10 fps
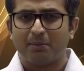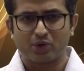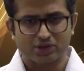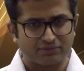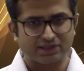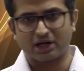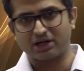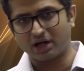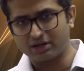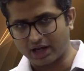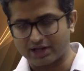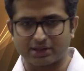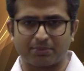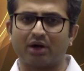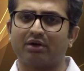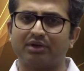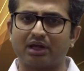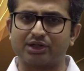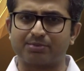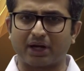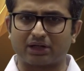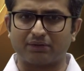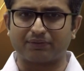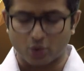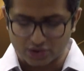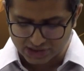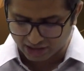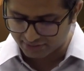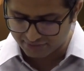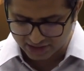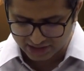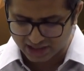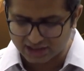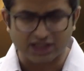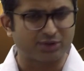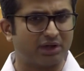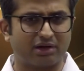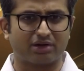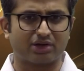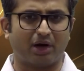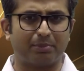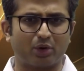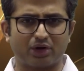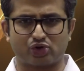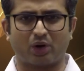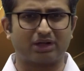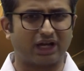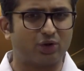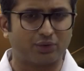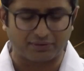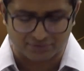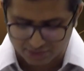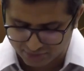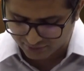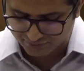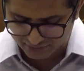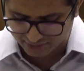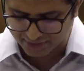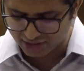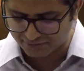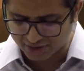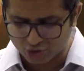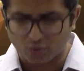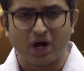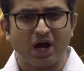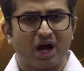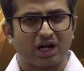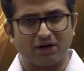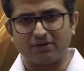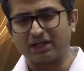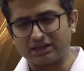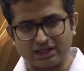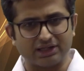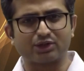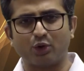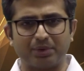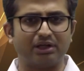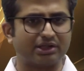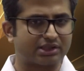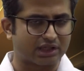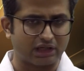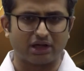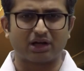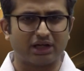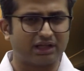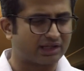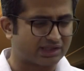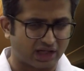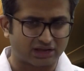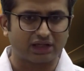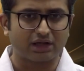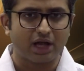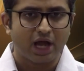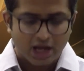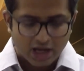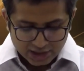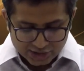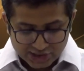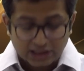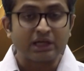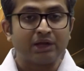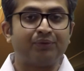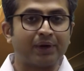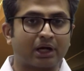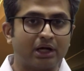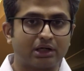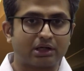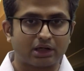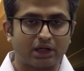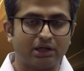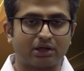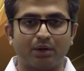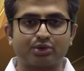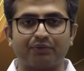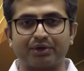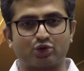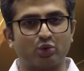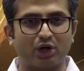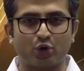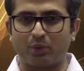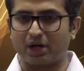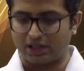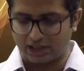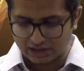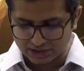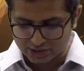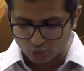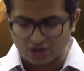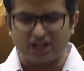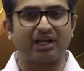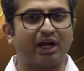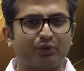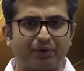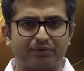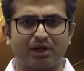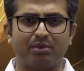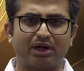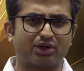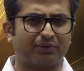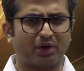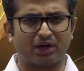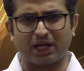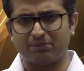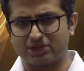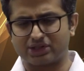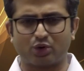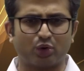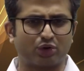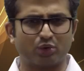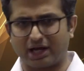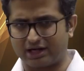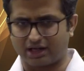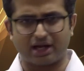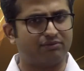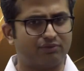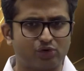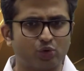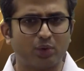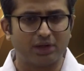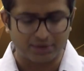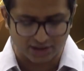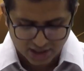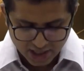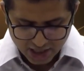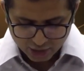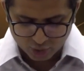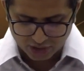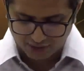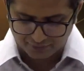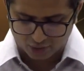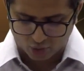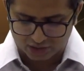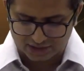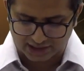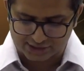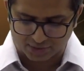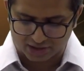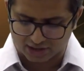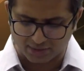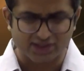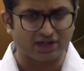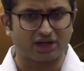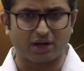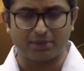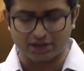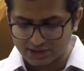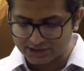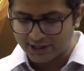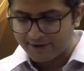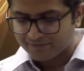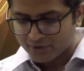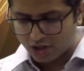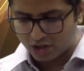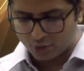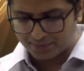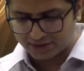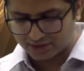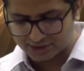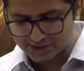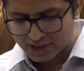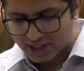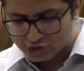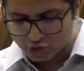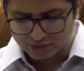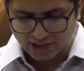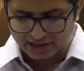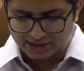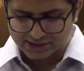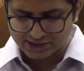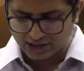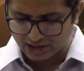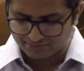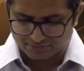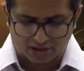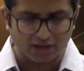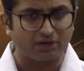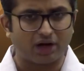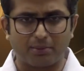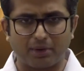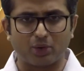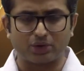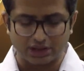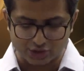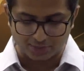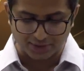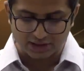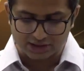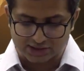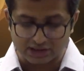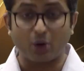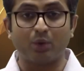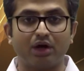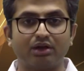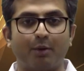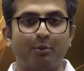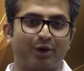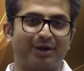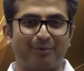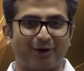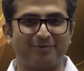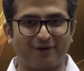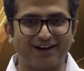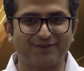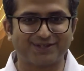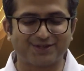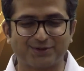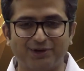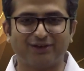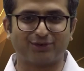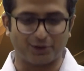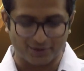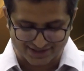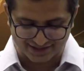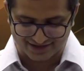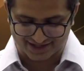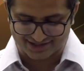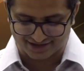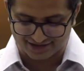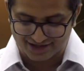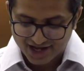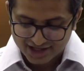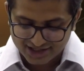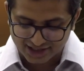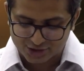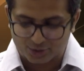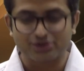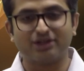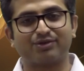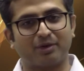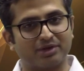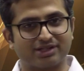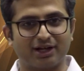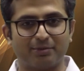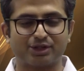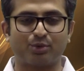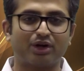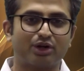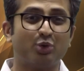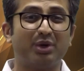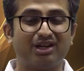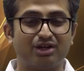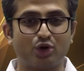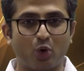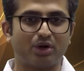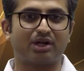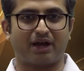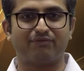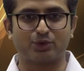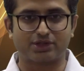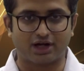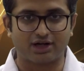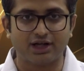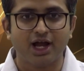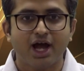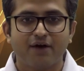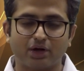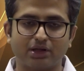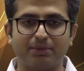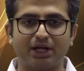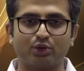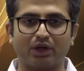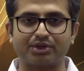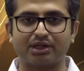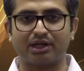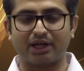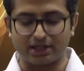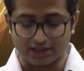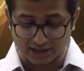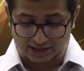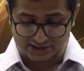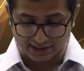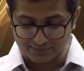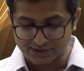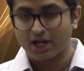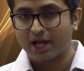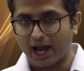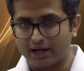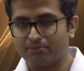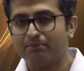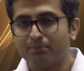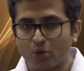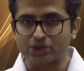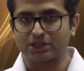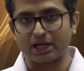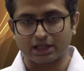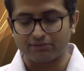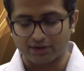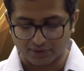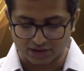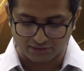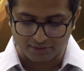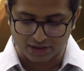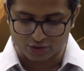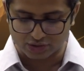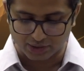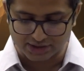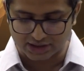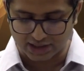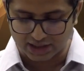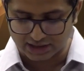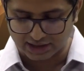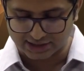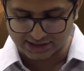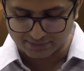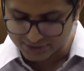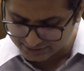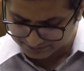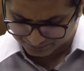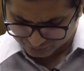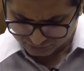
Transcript: Most of these are done as a part of their respective course. However, in any case, we'll upload a short 10 to 15 minute video covering these opinions clearly. There's nothing significant in terms of a student to worry. It is only 10 to 15 minutes of your time. Just go through that and you will be good enough on all the expert advisory committees opinions. So that is about these opinions. Now the more important part, which a student is always interested in, the exclusions from the syllabus. What do we don't have to study for the May 2019 exams, and most likely even for the November 2019 exams.